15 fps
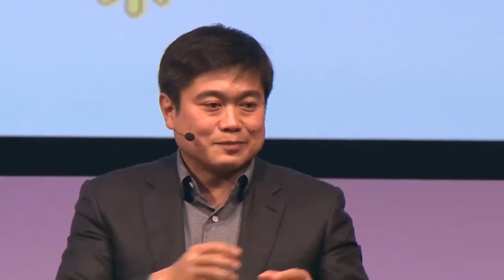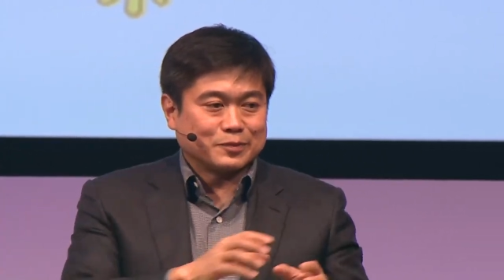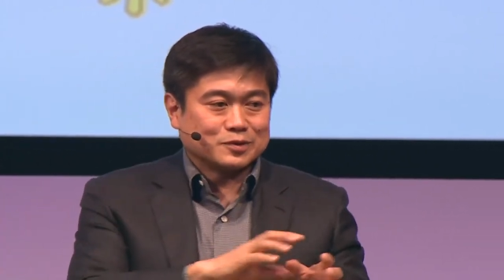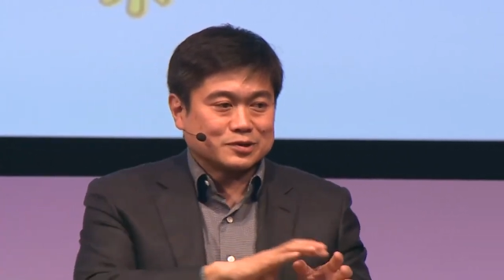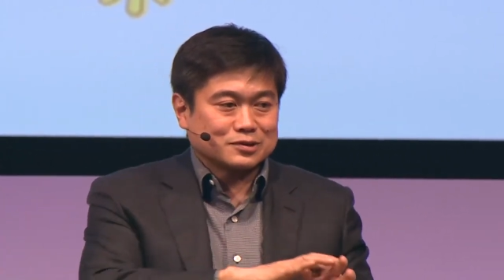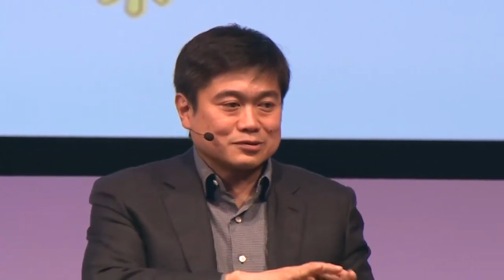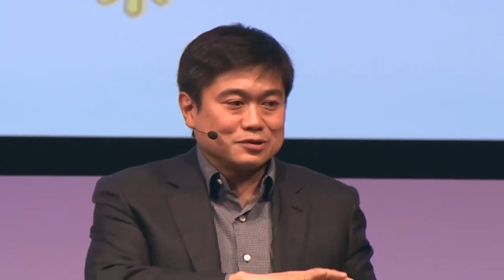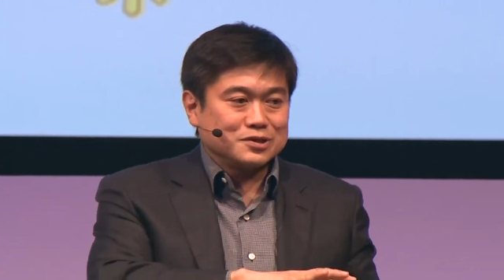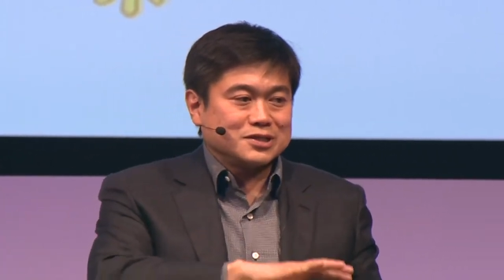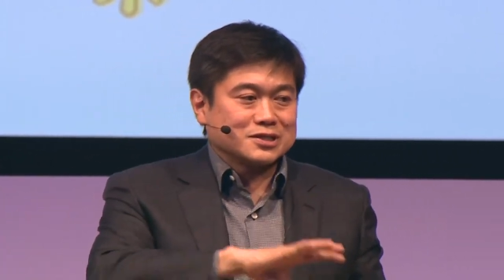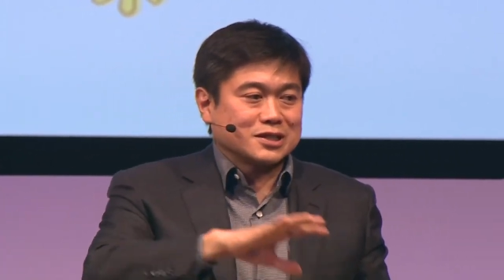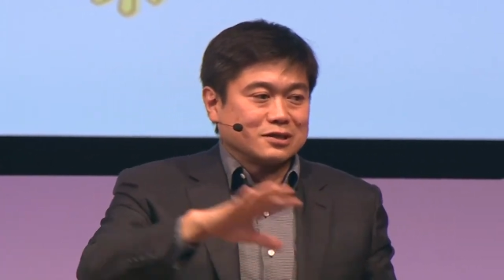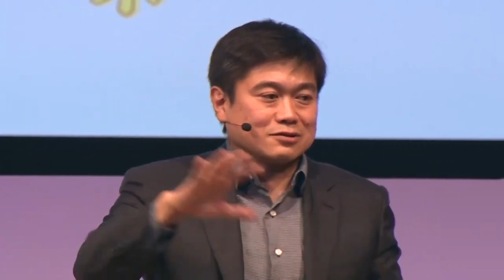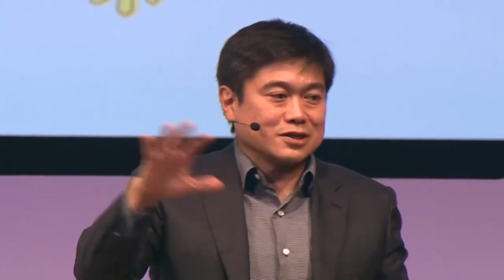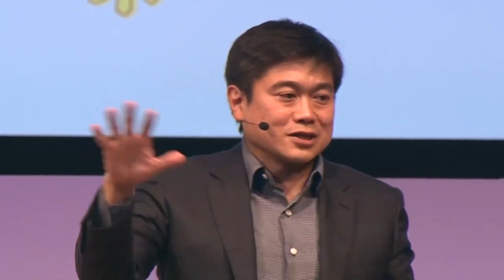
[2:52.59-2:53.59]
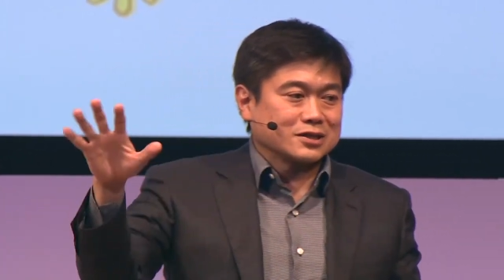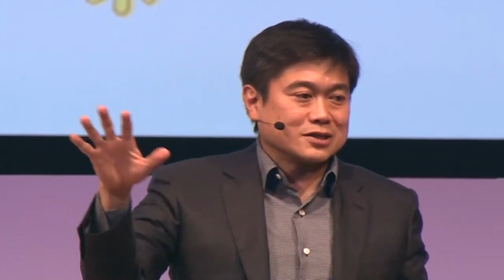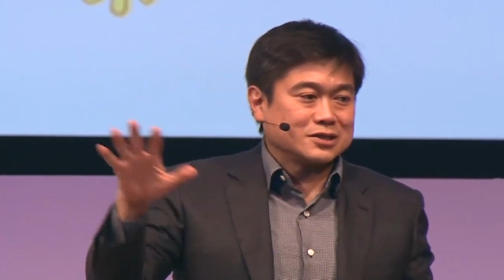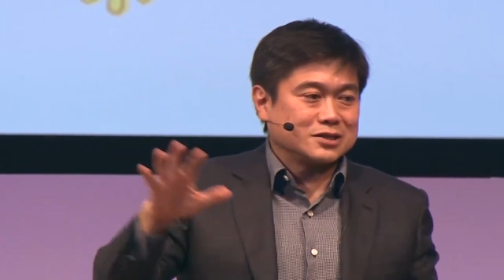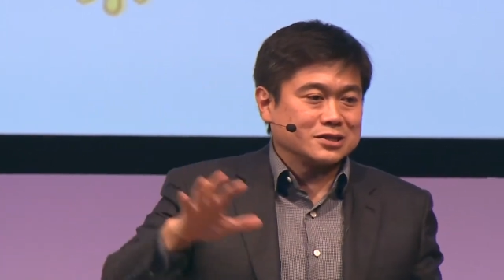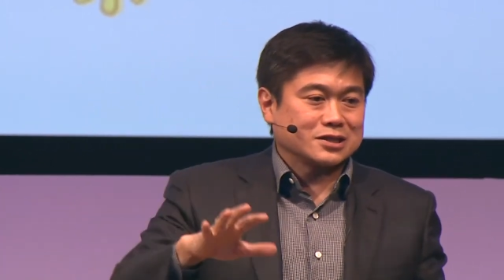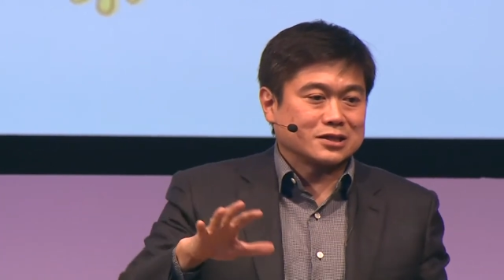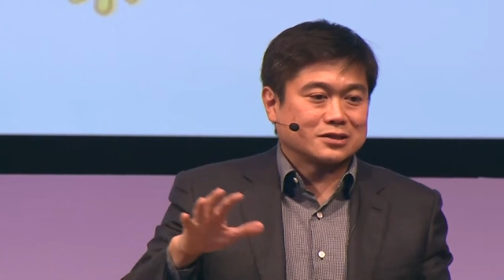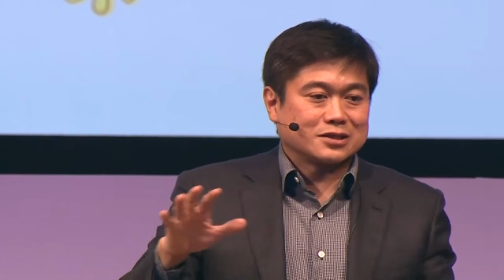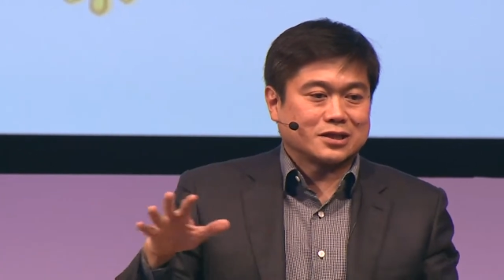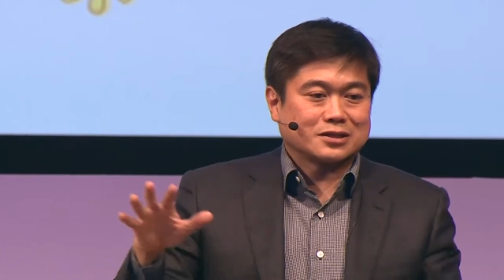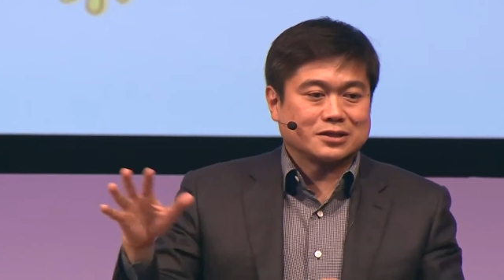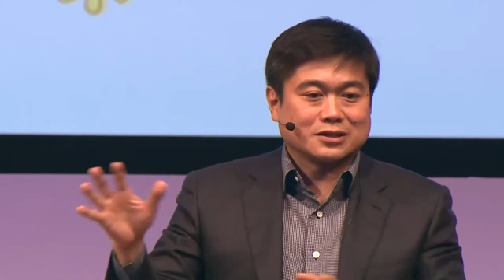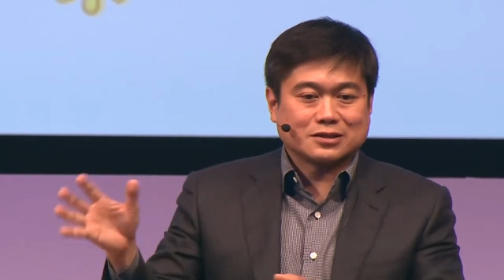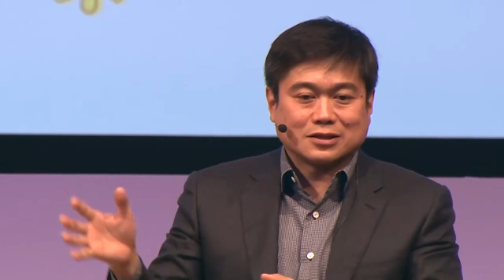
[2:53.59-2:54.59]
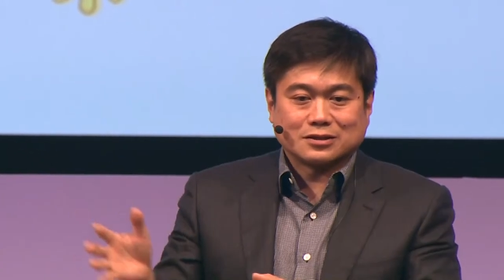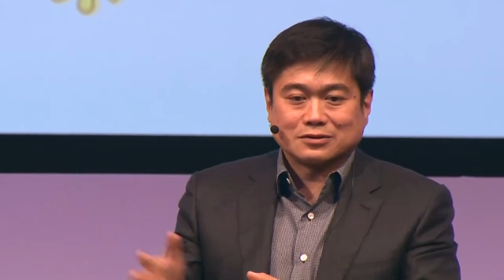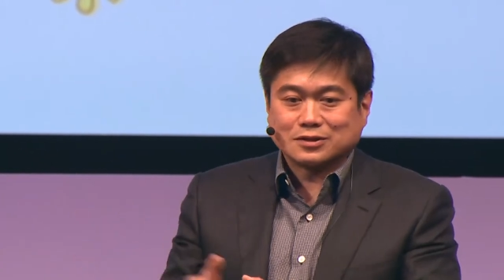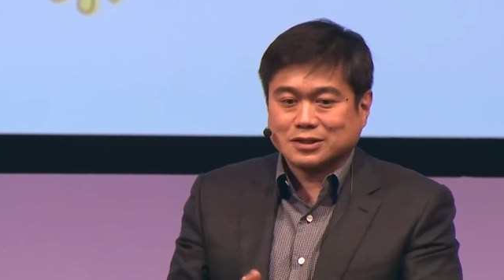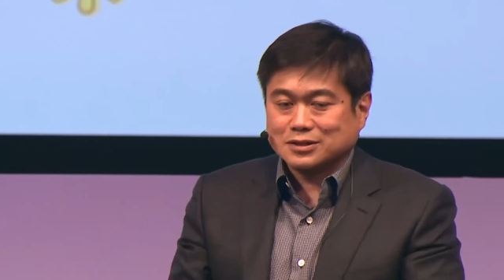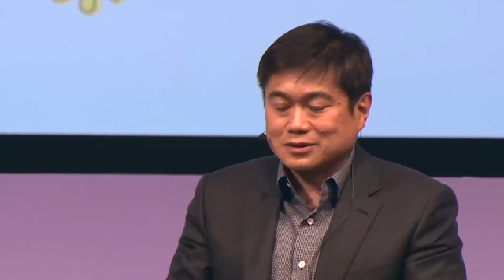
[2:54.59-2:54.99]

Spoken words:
generated, then how to use that oxygen,